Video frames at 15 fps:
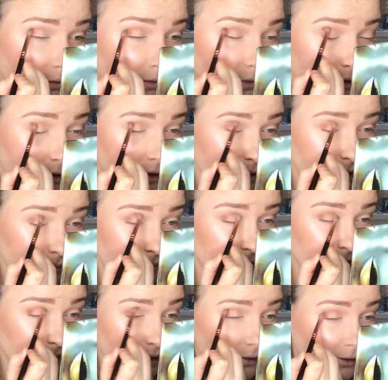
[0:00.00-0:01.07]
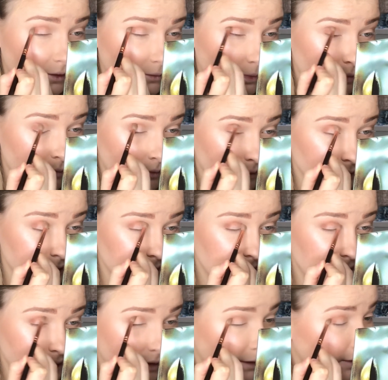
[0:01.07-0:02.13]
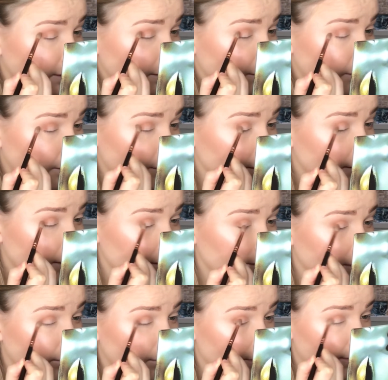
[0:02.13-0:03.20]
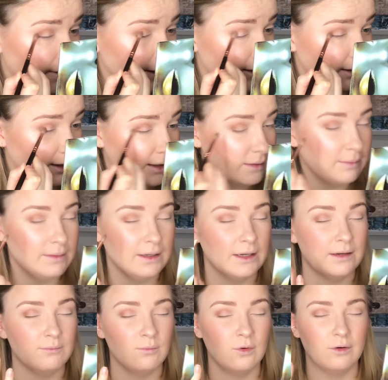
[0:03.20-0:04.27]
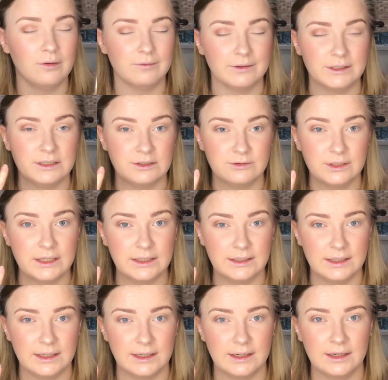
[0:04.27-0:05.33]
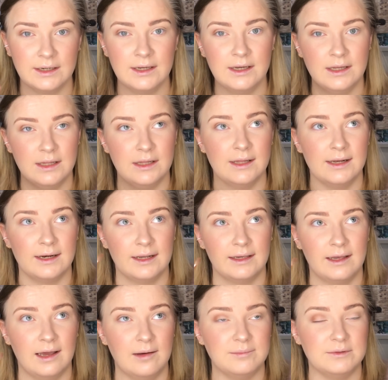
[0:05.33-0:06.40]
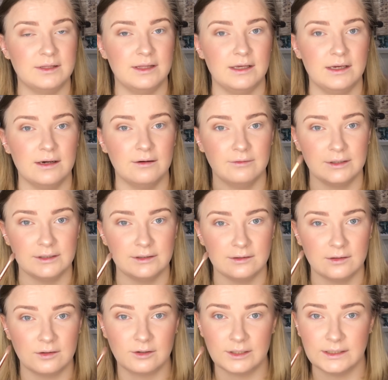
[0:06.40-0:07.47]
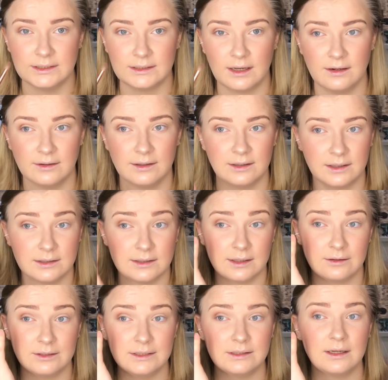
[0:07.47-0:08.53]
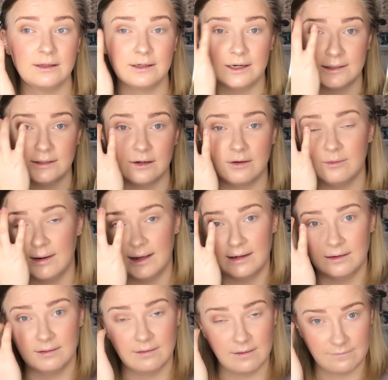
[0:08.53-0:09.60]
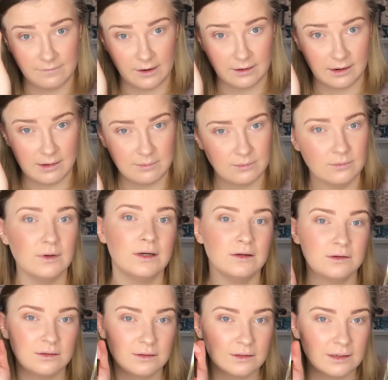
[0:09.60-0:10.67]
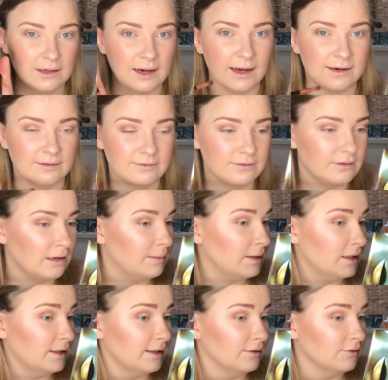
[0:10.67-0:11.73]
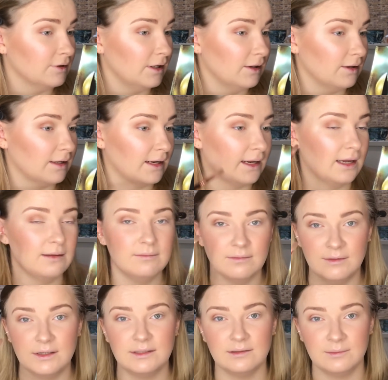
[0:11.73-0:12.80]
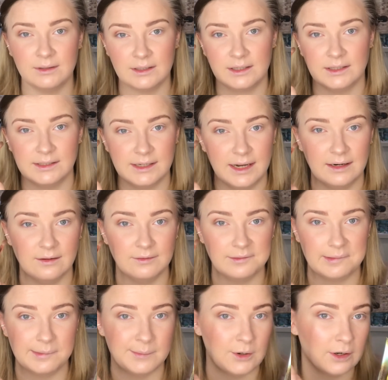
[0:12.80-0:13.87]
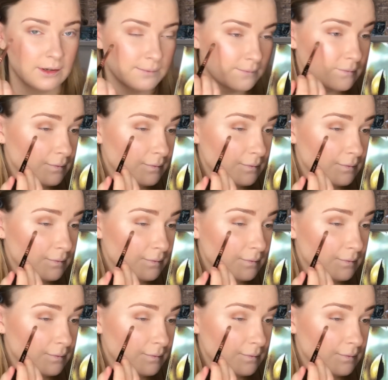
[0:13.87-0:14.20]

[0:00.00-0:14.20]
And just make it a little bit more intense, but keeping it more restricted than I kept the original crease color, because the crease color I took quite far up, kind of. It doesn't really look like it. And this I'm going to contain a little bit more.